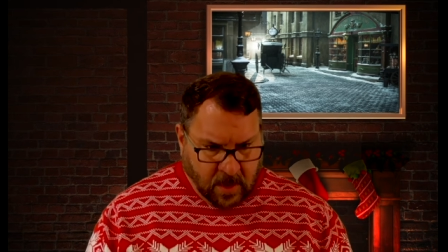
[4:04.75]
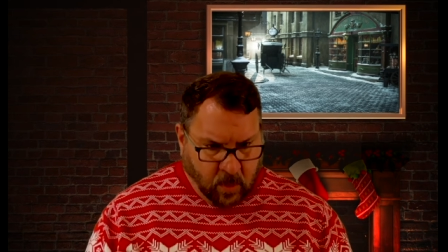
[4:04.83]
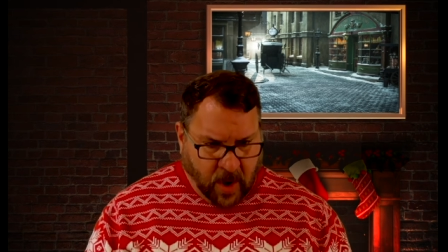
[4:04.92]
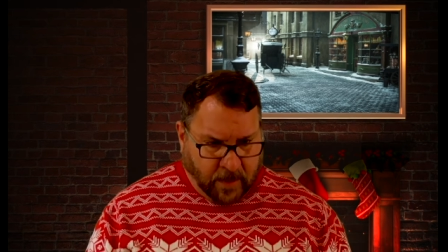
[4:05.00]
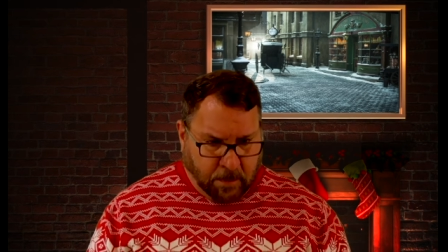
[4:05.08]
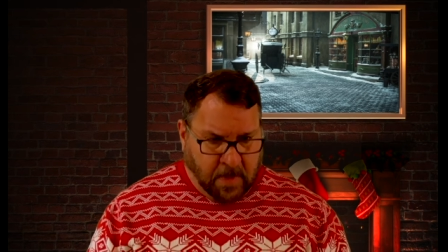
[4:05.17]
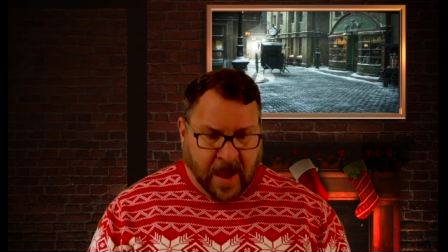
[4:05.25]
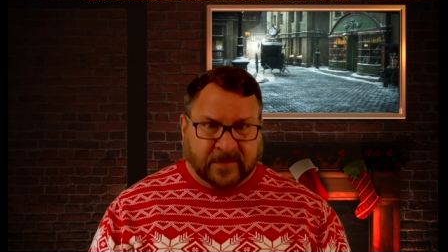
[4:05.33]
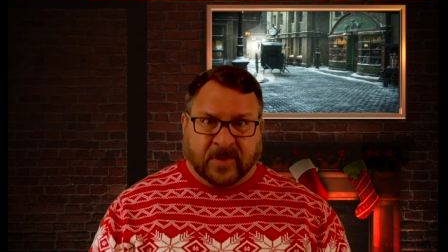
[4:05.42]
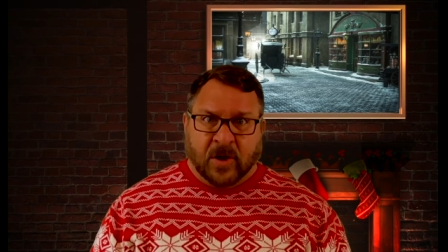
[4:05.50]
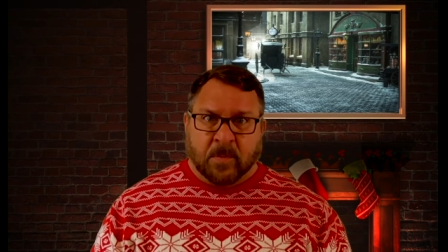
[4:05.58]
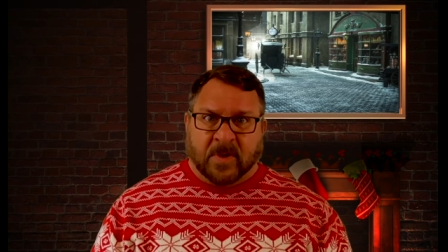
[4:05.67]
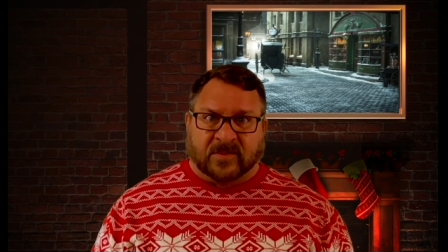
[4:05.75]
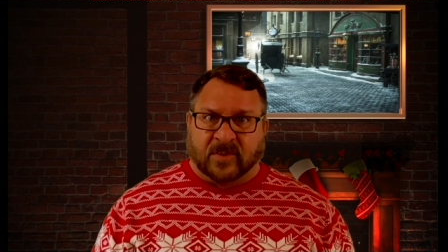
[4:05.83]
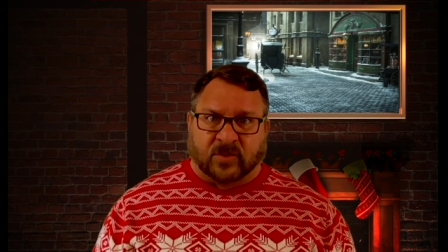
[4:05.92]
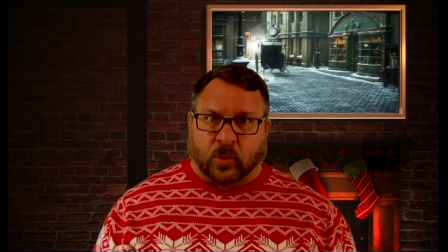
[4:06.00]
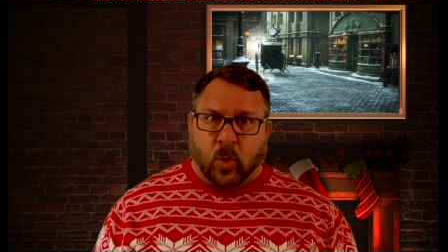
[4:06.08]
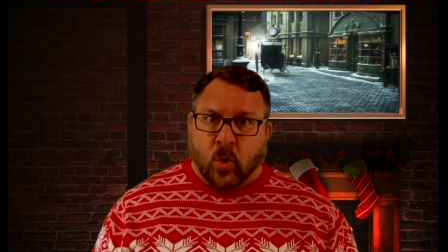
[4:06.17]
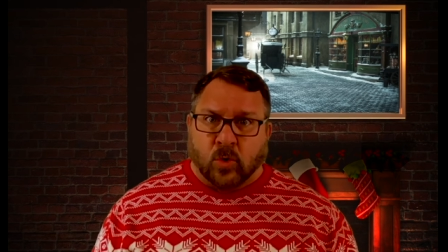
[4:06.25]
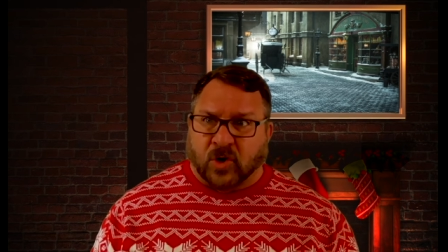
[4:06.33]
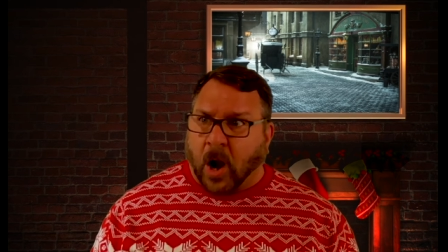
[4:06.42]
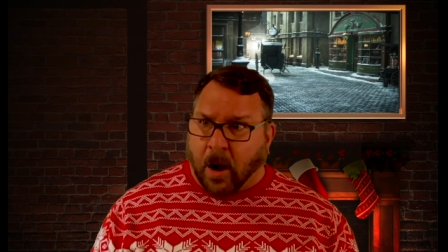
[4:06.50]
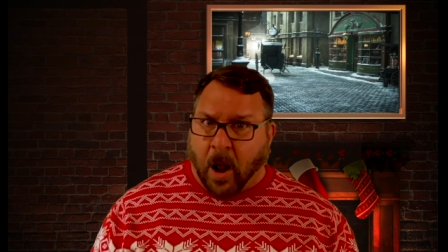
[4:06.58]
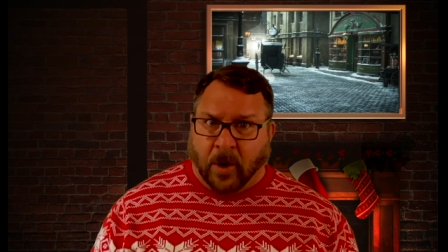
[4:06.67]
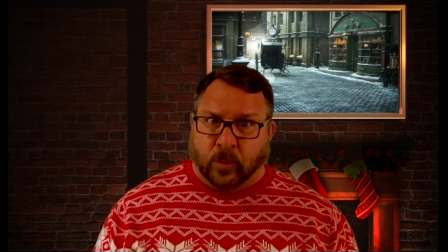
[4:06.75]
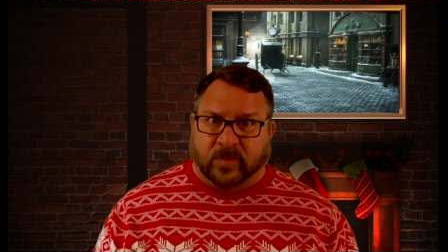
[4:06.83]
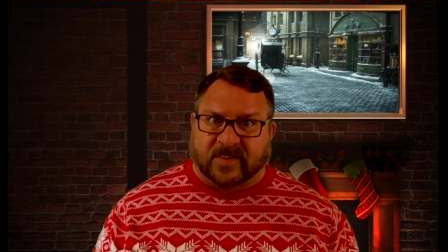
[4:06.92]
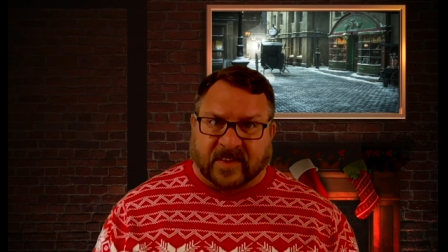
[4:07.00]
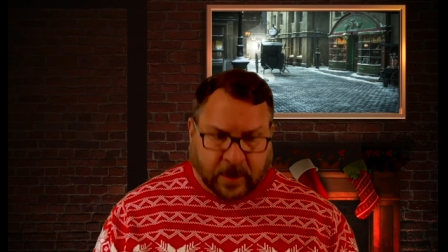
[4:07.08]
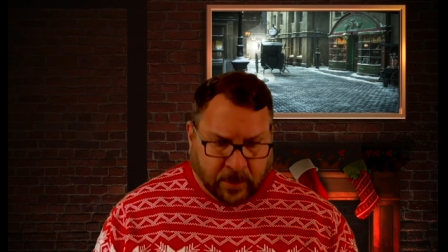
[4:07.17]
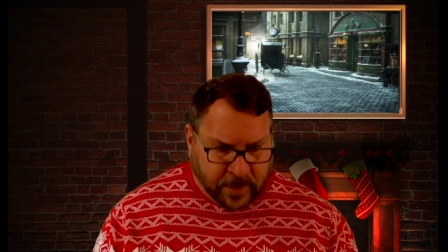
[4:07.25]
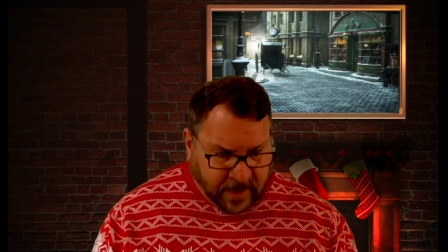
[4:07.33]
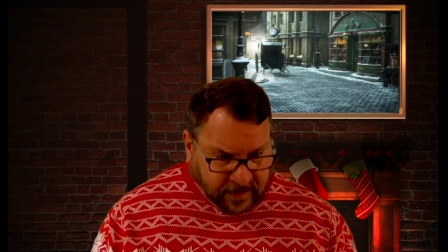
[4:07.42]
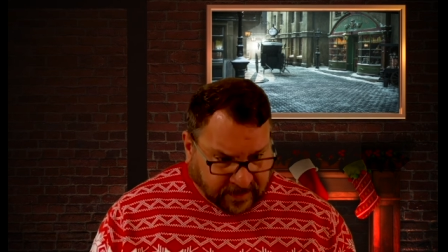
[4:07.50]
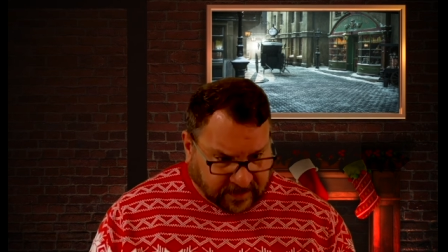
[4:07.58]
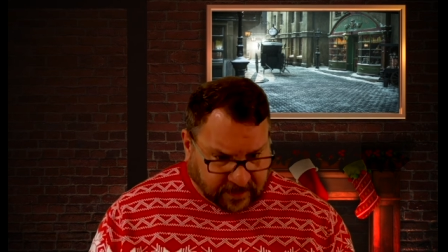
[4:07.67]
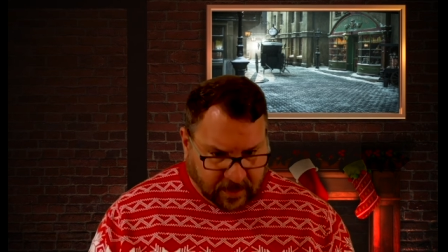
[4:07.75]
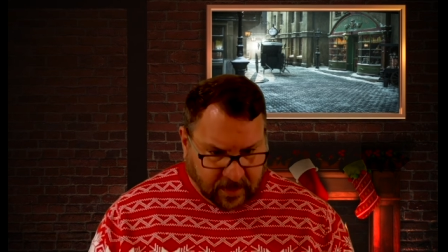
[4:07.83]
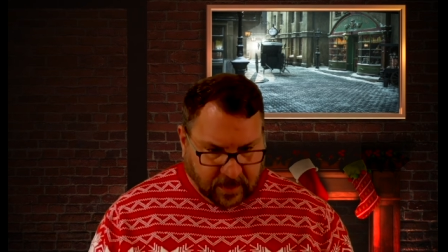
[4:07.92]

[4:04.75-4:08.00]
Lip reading: "Why, my dear Mr. Scrooge, are you serious?"